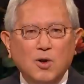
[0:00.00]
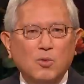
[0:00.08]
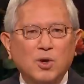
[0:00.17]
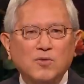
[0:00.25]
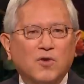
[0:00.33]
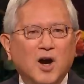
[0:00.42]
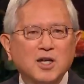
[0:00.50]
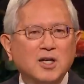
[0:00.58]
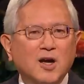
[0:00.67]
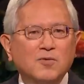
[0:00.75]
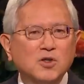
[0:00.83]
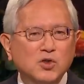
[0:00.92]
We find
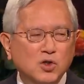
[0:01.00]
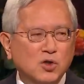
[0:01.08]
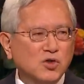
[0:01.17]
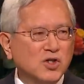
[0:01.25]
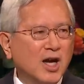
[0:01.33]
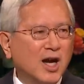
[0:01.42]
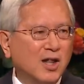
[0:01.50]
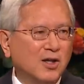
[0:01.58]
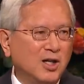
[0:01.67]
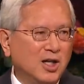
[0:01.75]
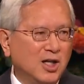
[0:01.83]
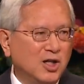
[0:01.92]
heaven's
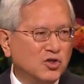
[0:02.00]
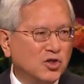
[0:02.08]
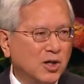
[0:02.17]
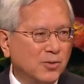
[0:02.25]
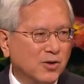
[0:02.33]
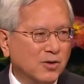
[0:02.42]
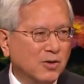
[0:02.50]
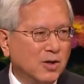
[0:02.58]
sociality in each other.